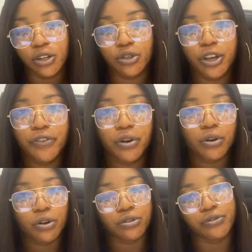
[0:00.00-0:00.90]
So if you
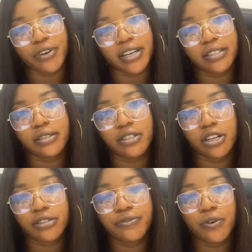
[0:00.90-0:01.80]
want to go to France,
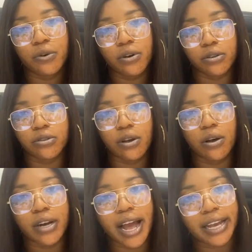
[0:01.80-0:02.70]
just focus
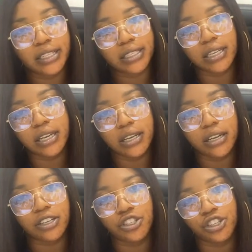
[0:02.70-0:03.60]
on IT,
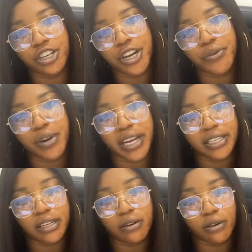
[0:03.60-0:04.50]
engineering
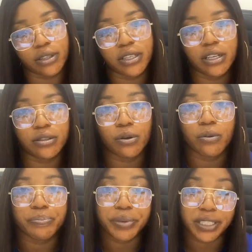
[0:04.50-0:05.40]
related courses
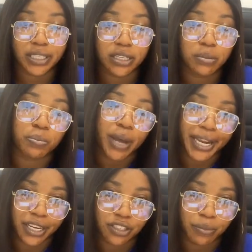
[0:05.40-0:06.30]
or business
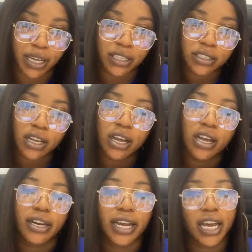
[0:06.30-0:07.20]
management,
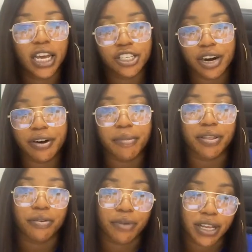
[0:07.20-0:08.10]
like HRM
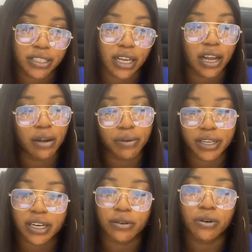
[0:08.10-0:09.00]
and the rest,
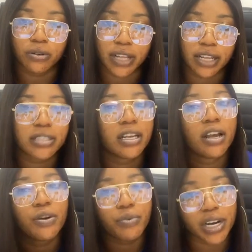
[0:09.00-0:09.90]
accounting and all that
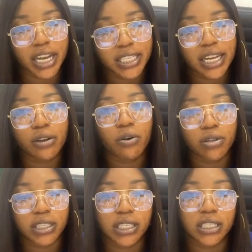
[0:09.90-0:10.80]
related
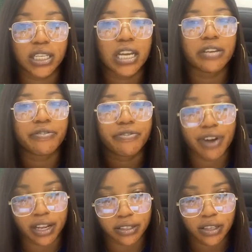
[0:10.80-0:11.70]
courses in
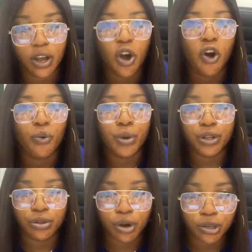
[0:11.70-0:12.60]
France.
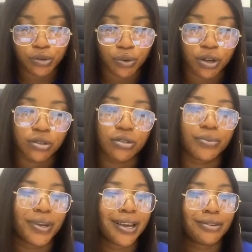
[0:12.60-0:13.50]
With those
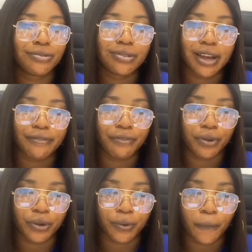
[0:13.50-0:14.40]
ones, we can do that
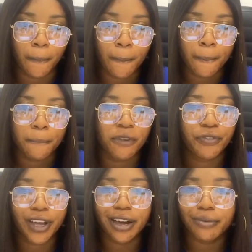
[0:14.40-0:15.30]
for you.
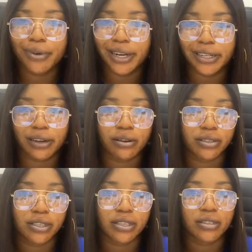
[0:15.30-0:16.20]
But for health related
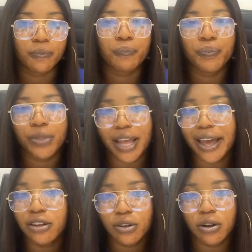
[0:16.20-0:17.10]
courses,
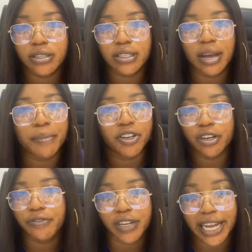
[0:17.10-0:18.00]
their health courses are
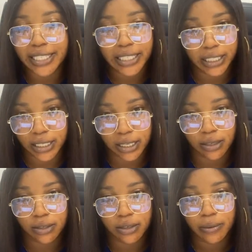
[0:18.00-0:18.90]
majorly for their
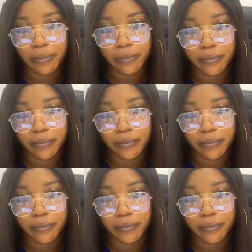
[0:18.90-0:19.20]
citizens.